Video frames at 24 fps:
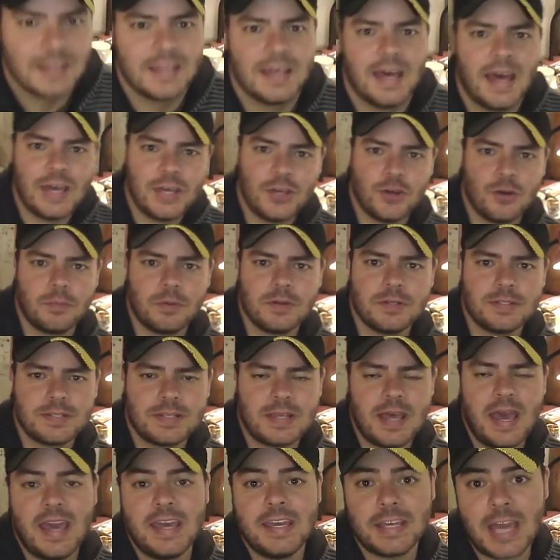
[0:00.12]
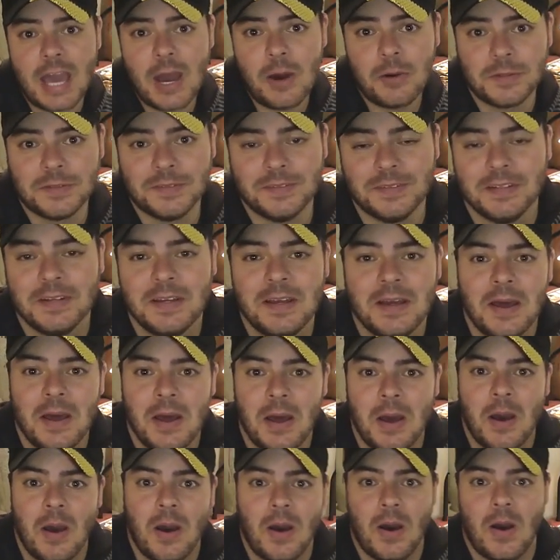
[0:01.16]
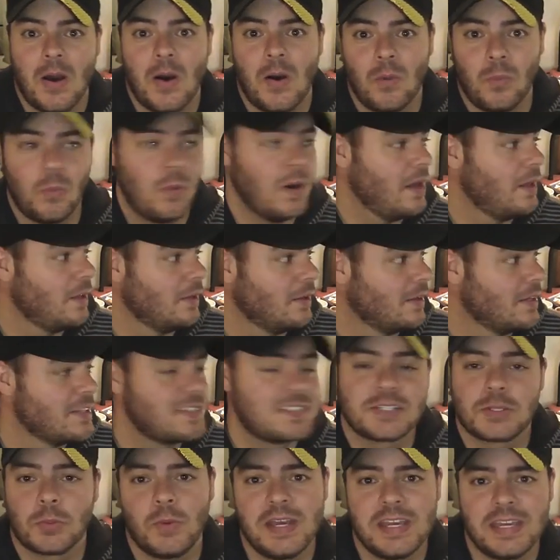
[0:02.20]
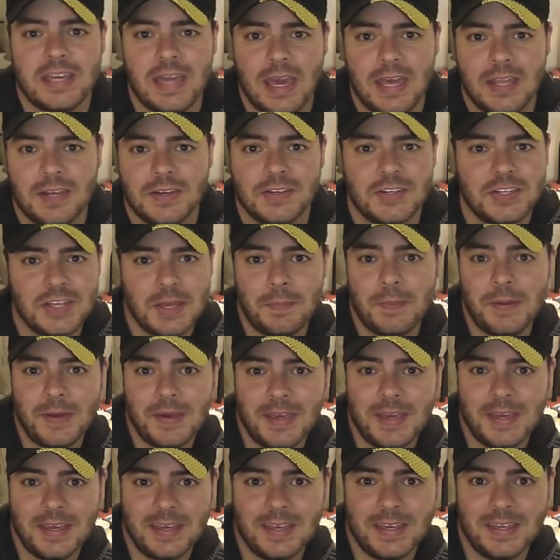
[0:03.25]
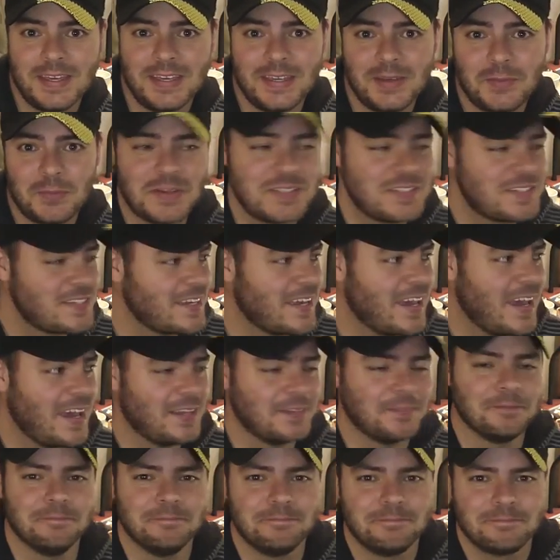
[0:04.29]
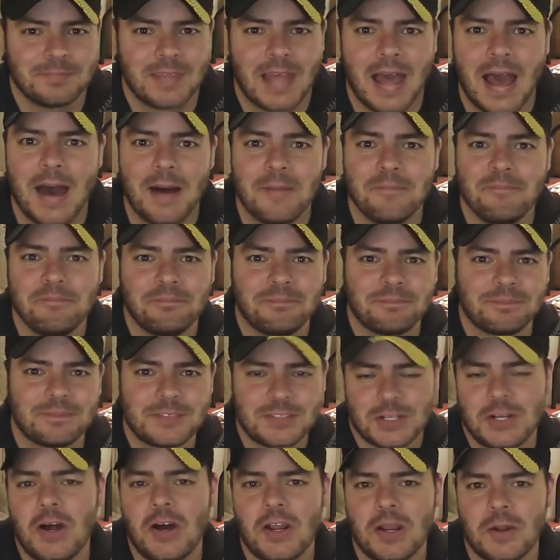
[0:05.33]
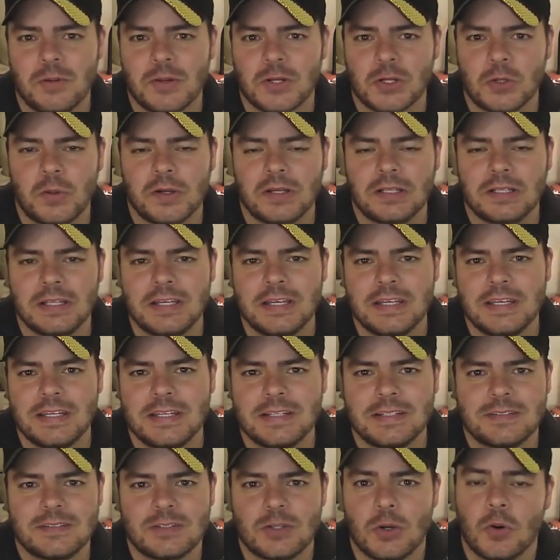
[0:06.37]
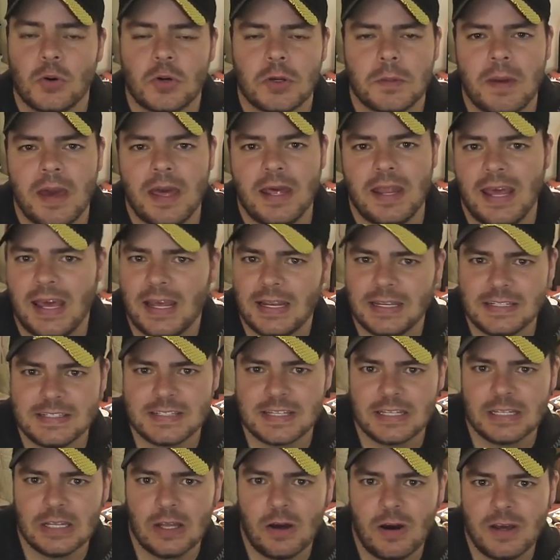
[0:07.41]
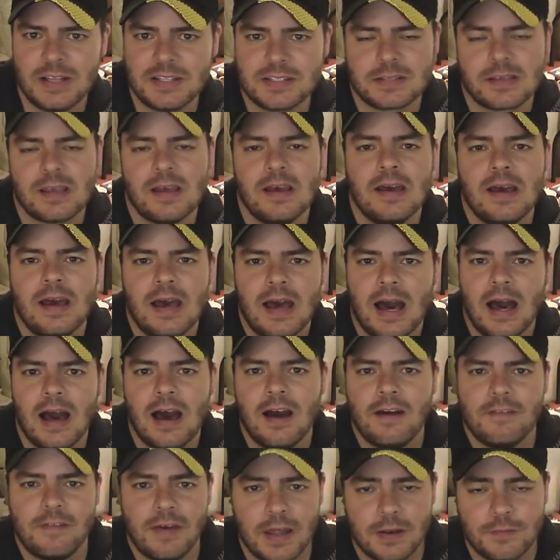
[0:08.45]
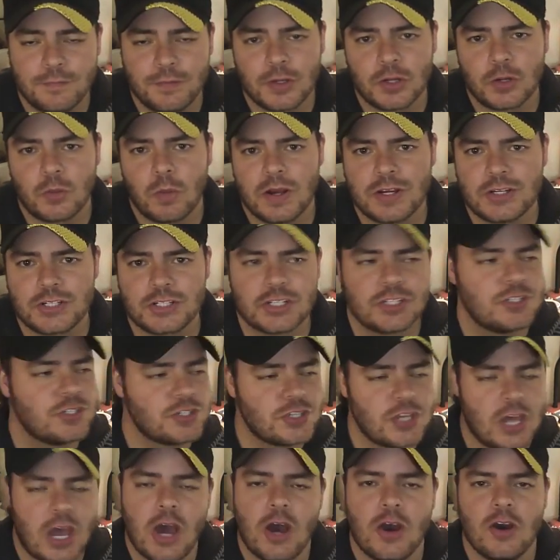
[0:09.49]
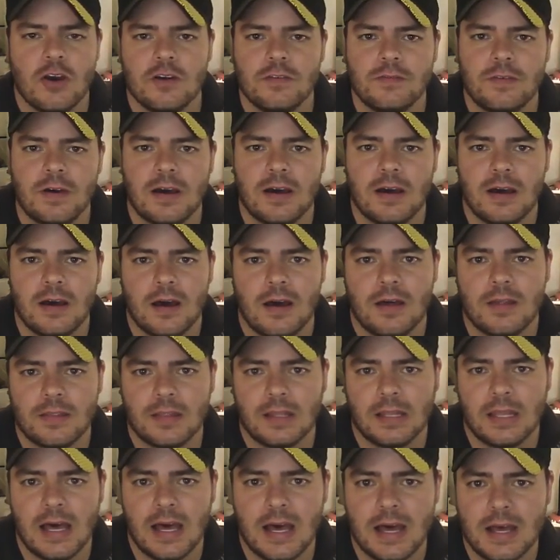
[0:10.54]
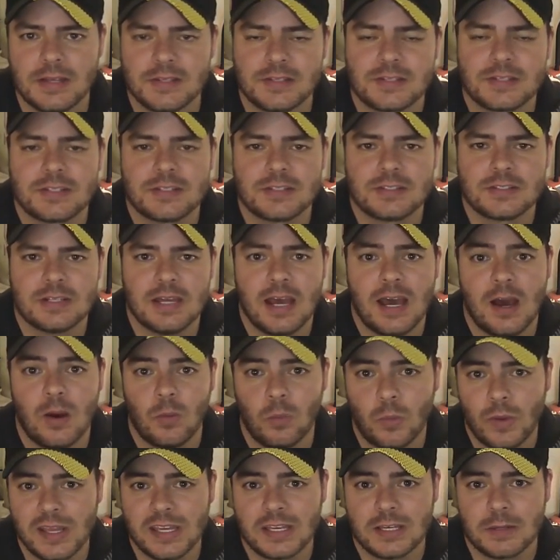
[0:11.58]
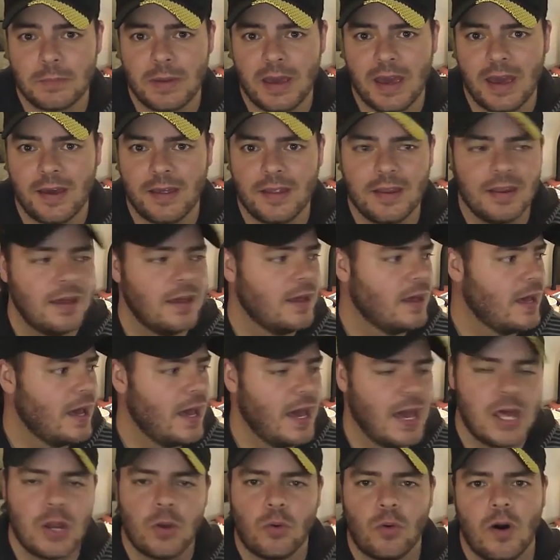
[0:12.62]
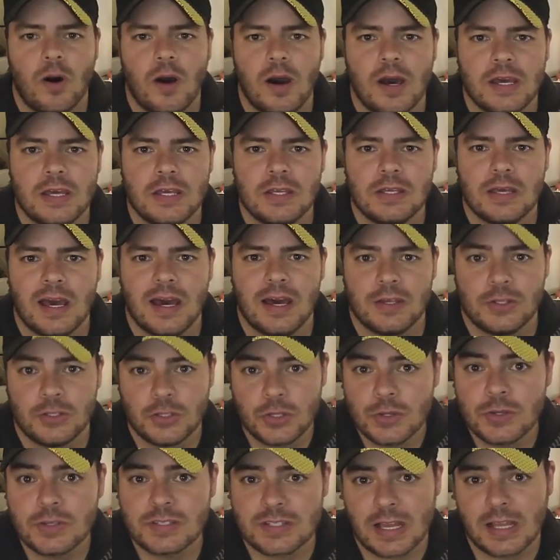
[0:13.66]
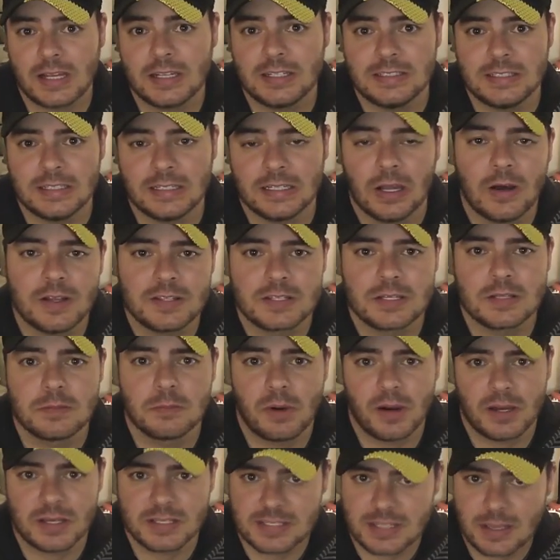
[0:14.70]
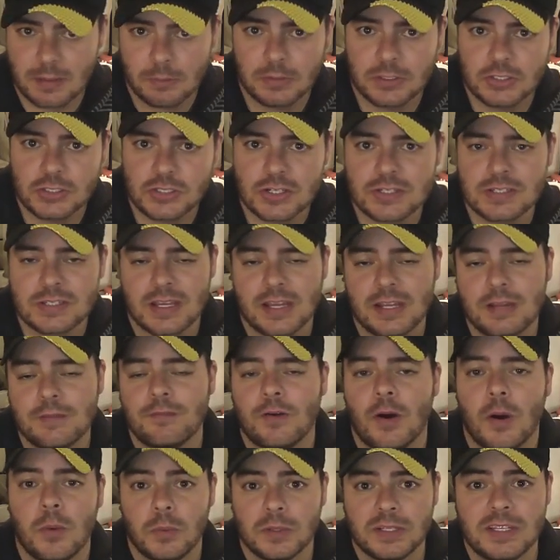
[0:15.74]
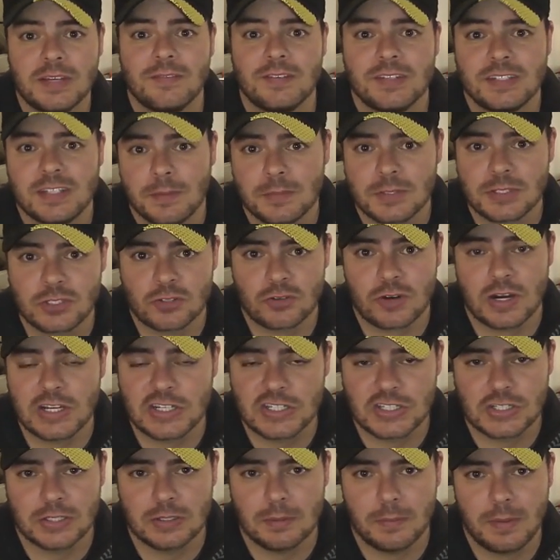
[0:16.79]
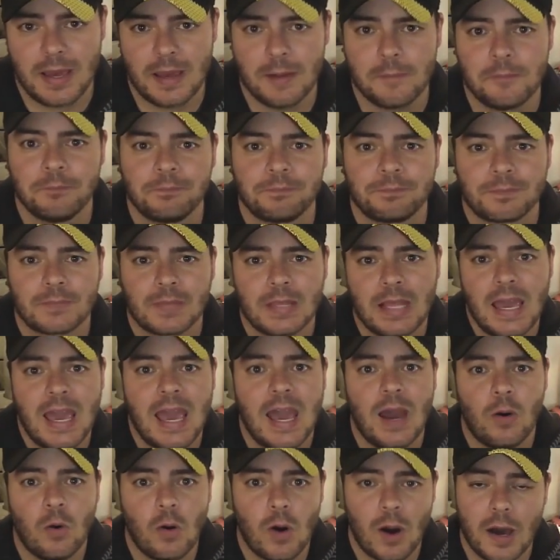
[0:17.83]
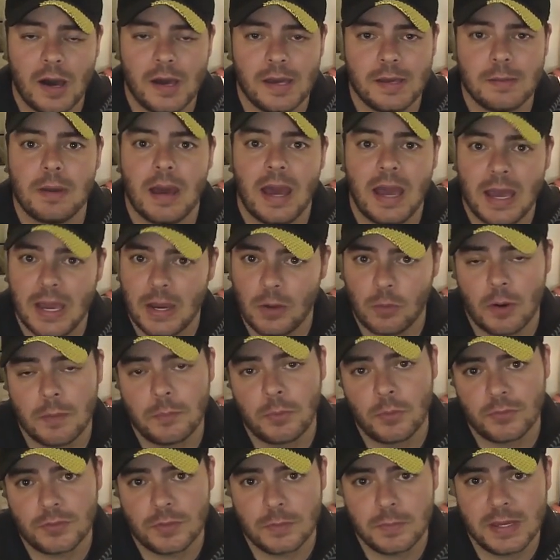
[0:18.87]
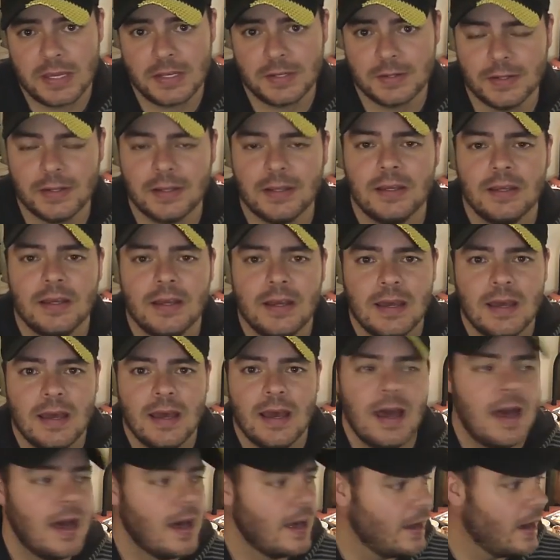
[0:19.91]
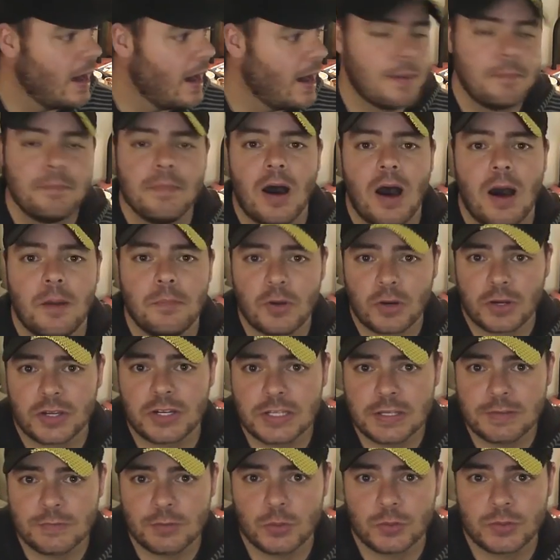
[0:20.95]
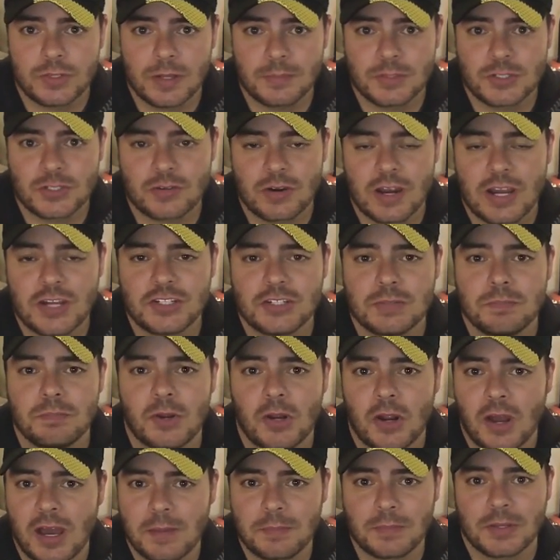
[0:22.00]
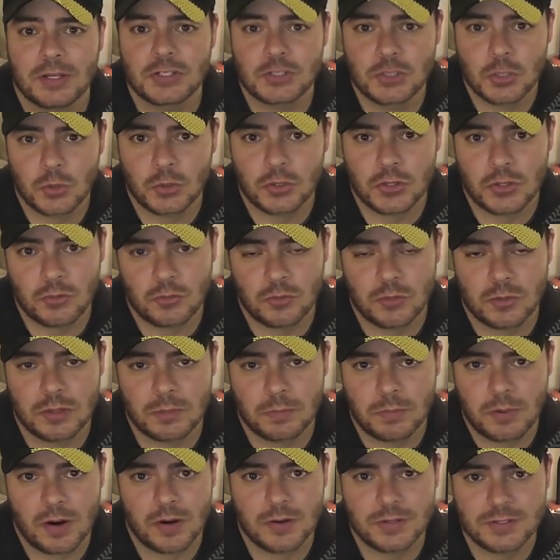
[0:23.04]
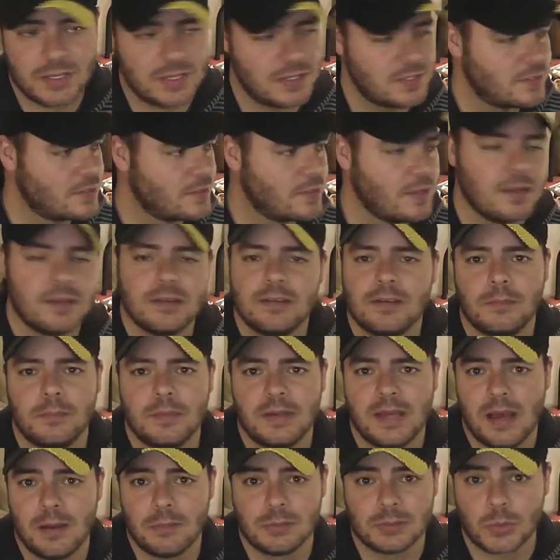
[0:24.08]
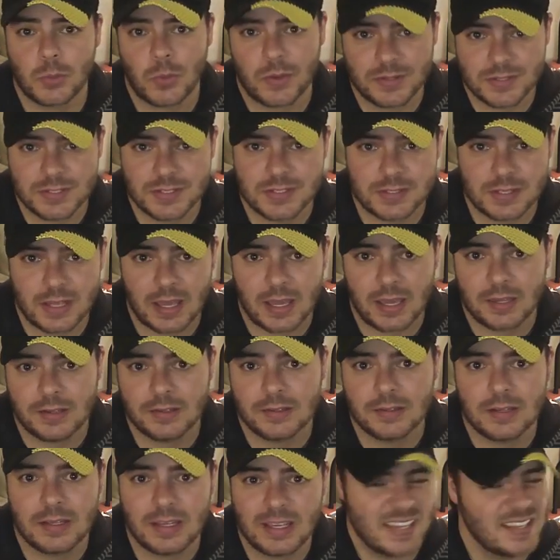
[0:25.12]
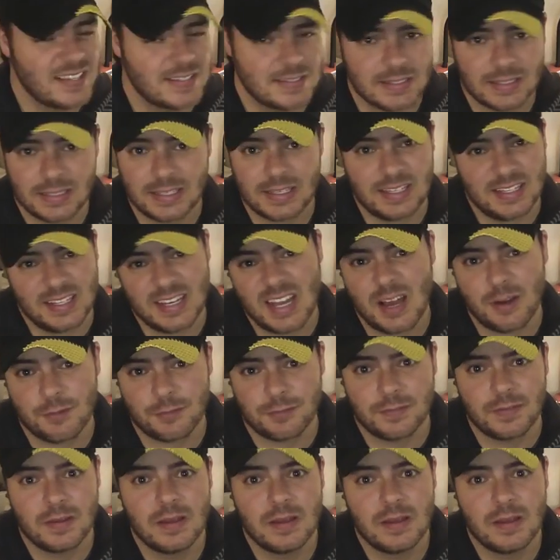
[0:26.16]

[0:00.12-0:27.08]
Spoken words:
Hey Ubers, how you going? Well, it's the weekend, yippee, once again. Tonight I want to quickly talk about LED lights. I've had a few questions over the last week about how do I use LED lights in my assemblages, and if I would give a demonstration about how I put them in. I'm not going to give you a demonstration, but I am going to talk you through the process that you'll be able to understand easily enough.